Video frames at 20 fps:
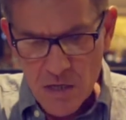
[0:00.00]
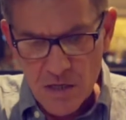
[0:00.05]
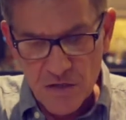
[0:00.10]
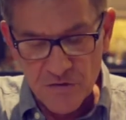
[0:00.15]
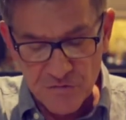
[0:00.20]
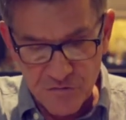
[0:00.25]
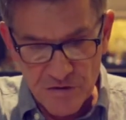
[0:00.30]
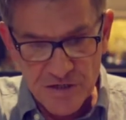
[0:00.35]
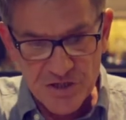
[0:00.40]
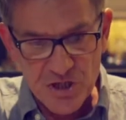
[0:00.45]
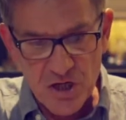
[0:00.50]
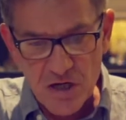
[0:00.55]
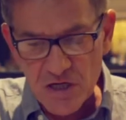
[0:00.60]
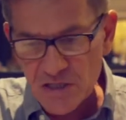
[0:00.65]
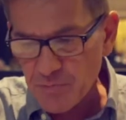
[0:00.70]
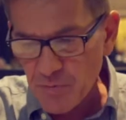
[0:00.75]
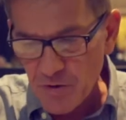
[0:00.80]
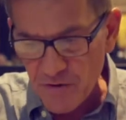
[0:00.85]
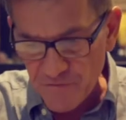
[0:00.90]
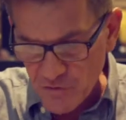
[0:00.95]
It's
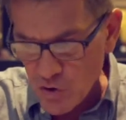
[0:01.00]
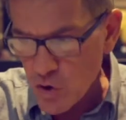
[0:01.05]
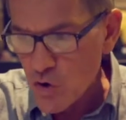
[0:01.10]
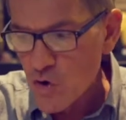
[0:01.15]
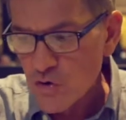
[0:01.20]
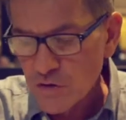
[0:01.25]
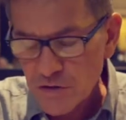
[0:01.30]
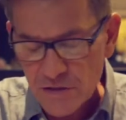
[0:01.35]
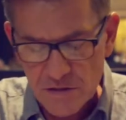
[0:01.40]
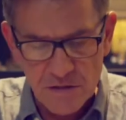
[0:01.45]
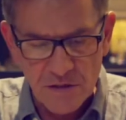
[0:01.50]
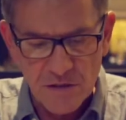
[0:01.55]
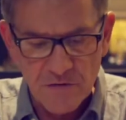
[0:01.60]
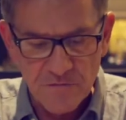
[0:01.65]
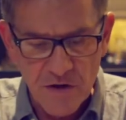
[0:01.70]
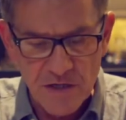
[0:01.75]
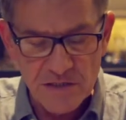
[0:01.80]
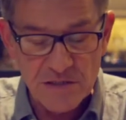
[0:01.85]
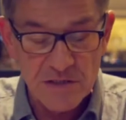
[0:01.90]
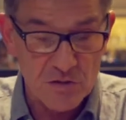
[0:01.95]
rechargeable, of course, the
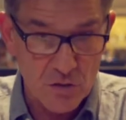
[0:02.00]
device.